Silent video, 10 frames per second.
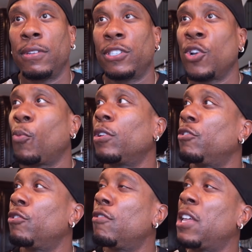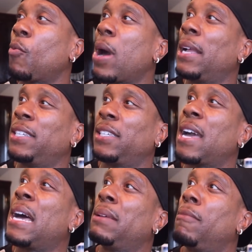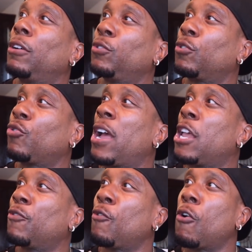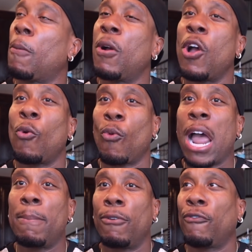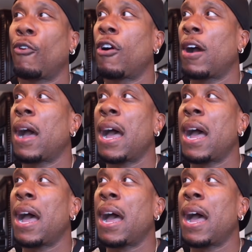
So we're literally watching Kali Muscle transform right before our